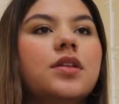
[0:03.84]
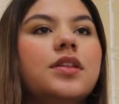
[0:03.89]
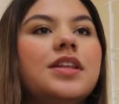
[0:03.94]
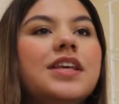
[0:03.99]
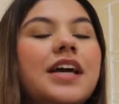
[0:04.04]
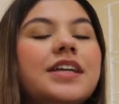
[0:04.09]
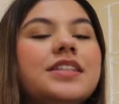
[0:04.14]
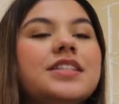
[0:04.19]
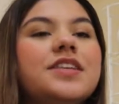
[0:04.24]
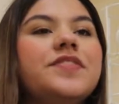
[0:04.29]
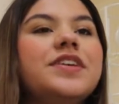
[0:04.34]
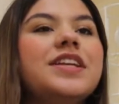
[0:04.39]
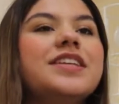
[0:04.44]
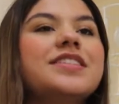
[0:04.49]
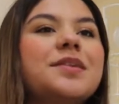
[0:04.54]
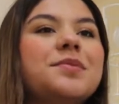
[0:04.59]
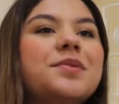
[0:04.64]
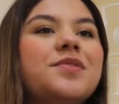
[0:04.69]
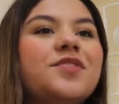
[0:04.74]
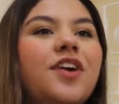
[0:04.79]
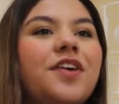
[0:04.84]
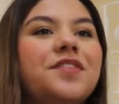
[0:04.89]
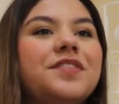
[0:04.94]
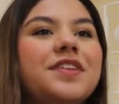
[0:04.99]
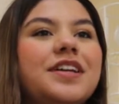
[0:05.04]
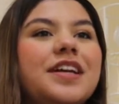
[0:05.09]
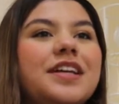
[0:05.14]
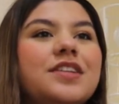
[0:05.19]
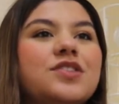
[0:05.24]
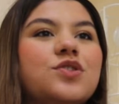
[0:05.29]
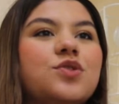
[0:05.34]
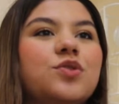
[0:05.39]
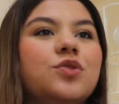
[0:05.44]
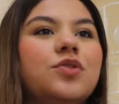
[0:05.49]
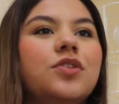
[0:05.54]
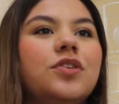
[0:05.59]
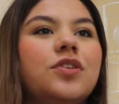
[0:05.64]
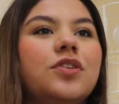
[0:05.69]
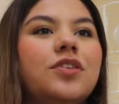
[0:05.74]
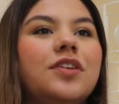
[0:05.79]
The activities I'm involved in at
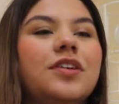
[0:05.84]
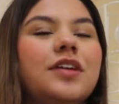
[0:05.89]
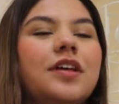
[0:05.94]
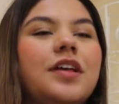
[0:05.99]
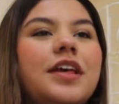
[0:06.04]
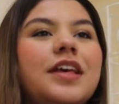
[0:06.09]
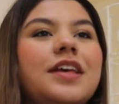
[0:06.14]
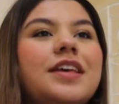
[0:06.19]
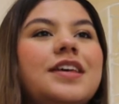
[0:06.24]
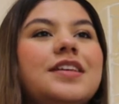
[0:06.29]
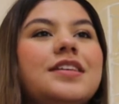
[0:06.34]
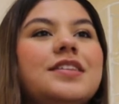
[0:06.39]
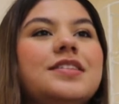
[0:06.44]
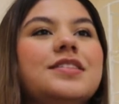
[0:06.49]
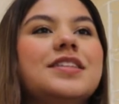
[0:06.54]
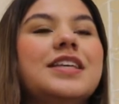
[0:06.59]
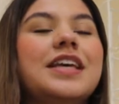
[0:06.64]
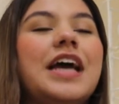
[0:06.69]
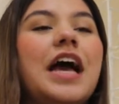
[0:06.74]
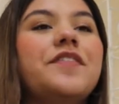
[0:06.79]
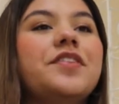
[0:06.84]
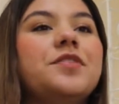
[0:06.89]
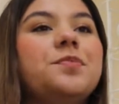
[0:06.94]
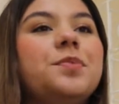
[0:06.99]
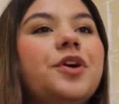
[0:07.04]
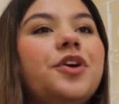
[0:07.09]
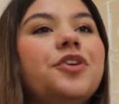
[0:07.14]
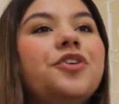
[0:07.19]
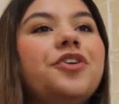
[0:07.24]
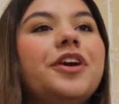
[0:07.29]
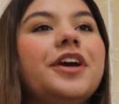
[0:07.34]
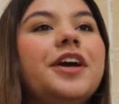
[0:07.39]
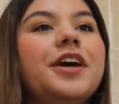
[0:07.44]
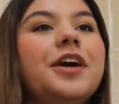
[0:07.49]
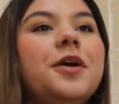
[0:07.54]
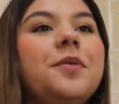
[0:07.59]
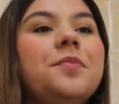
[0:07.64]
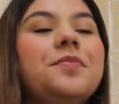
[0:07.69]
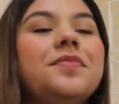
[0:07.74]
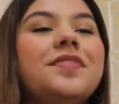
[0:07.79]
school is the AVID
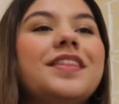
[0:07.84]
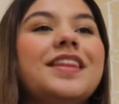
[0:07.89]
program,